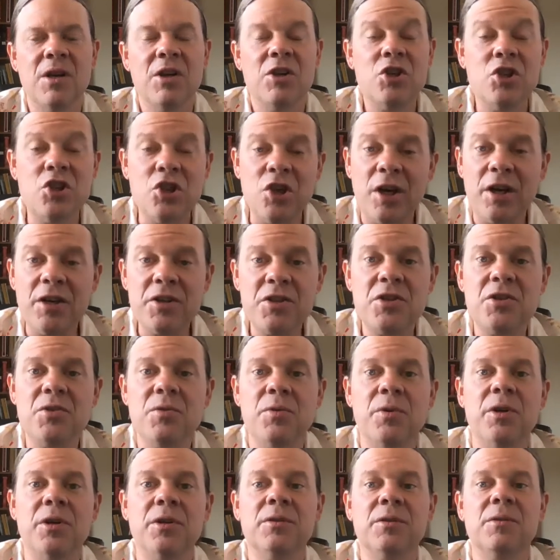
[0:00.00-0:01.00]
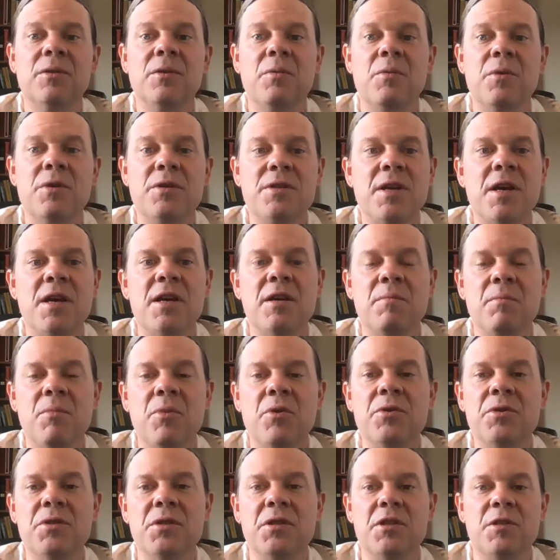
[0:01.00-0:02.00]
Joshua would take
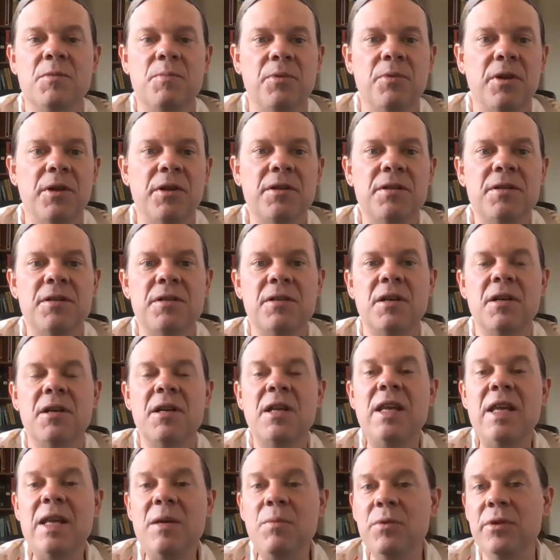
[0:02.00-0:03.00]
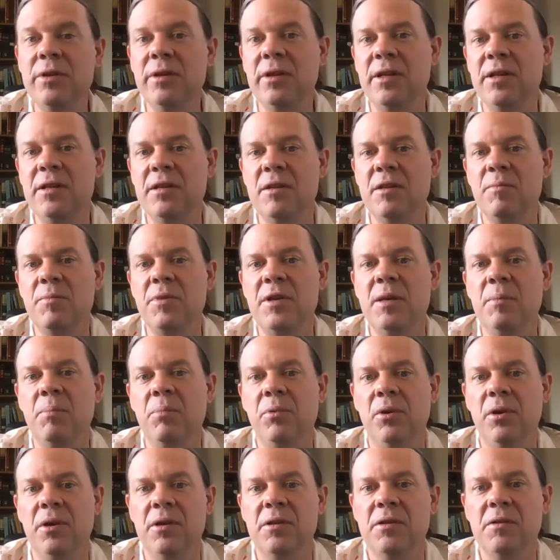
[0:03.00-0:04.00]
Moses' place and he would lead the
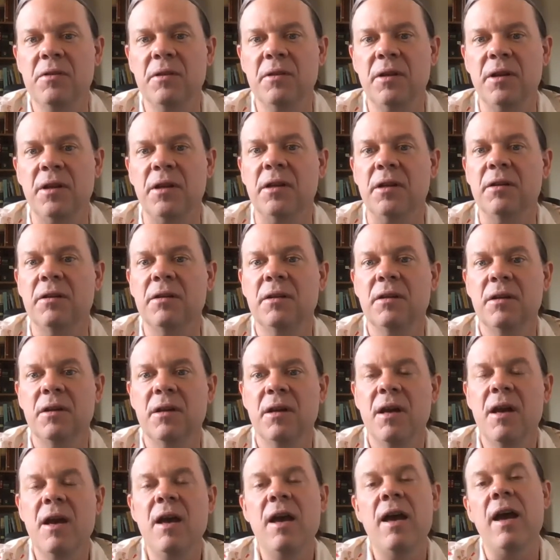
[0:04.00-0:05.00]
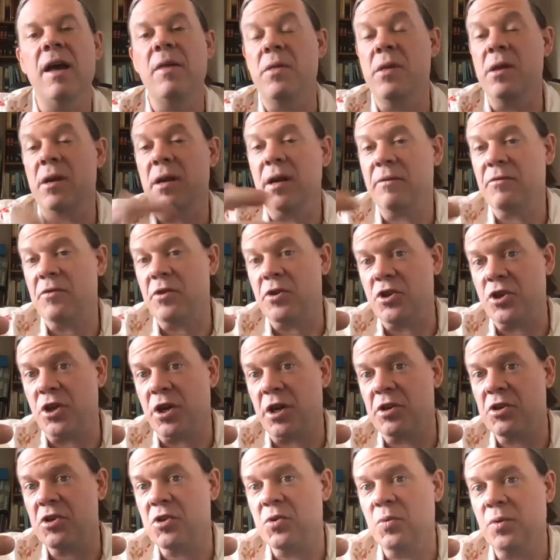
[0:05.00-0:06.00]
people into the land. And then after
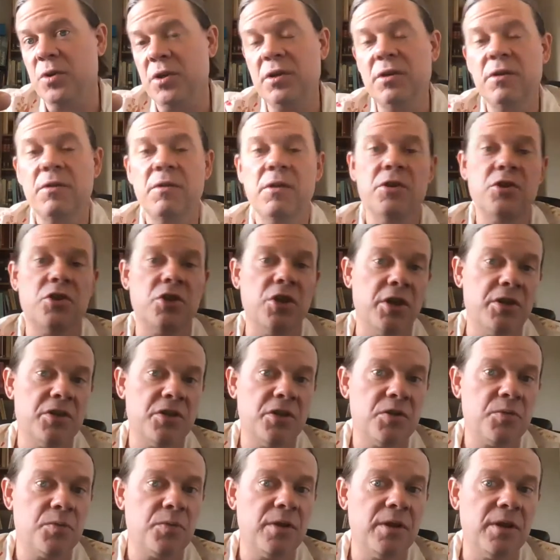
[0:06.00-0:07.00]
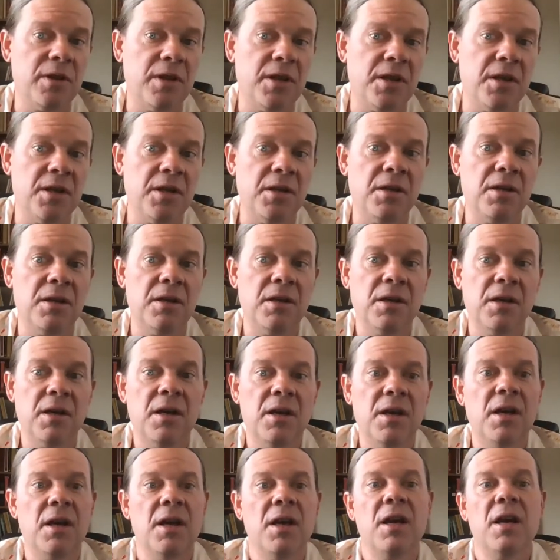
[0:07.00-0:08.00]
Joshua, the judges would lead.
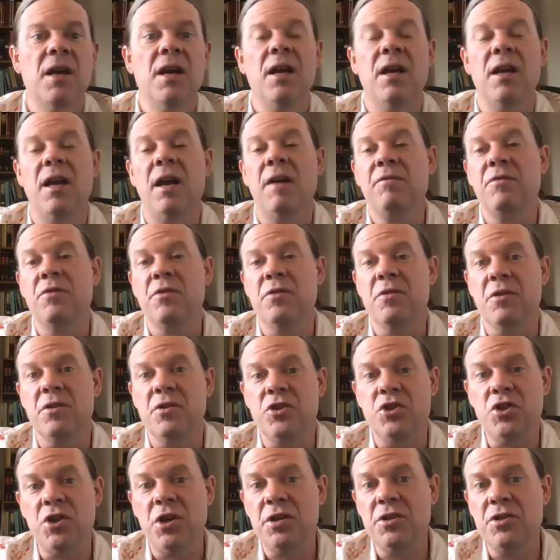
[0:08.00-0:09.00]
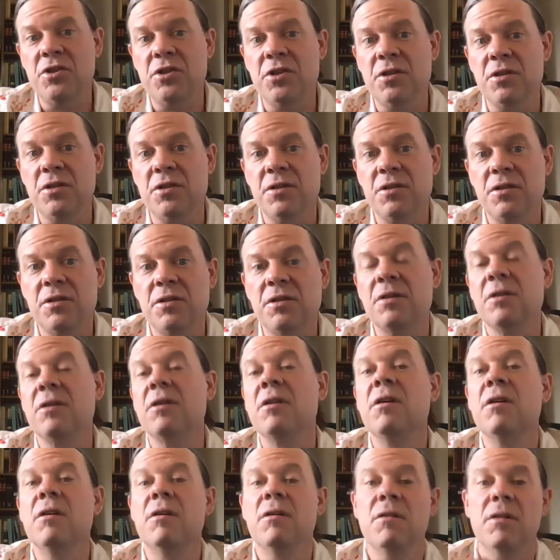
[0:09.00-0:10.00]
And after the judges,
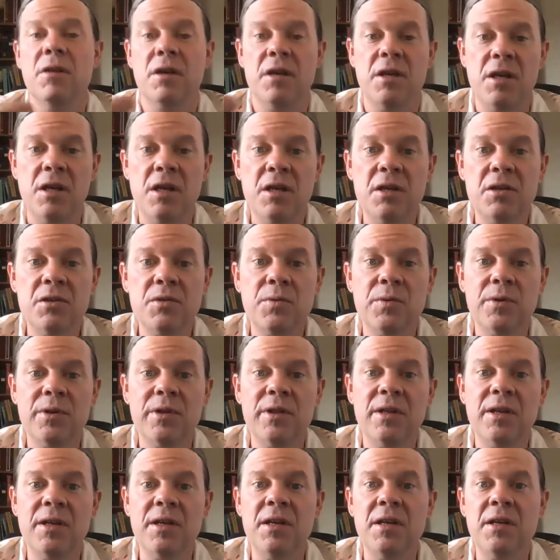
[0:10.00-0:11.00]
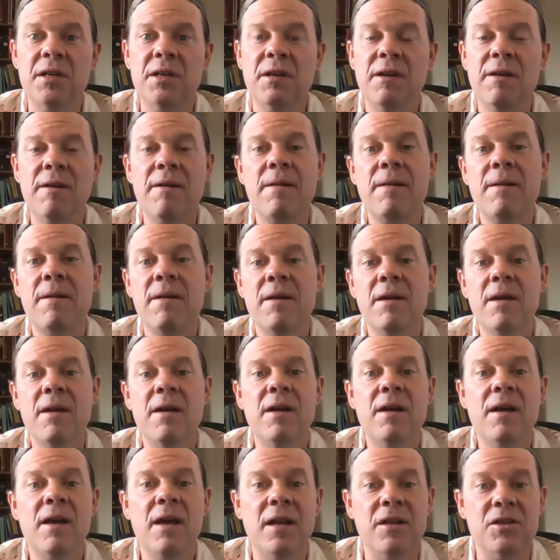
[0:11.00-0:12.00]
the kings would lead,
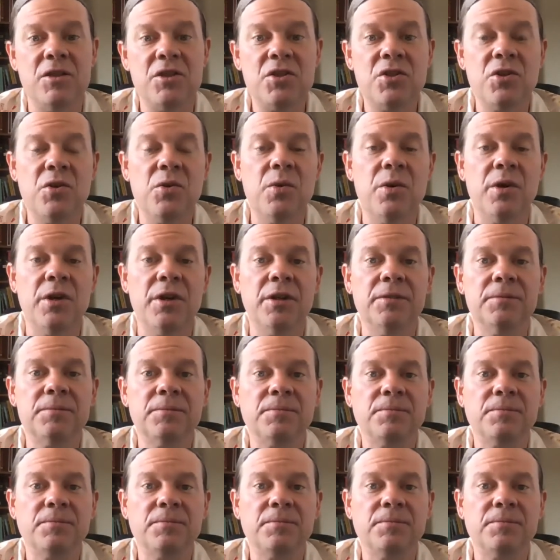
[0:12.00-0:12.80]
and so on.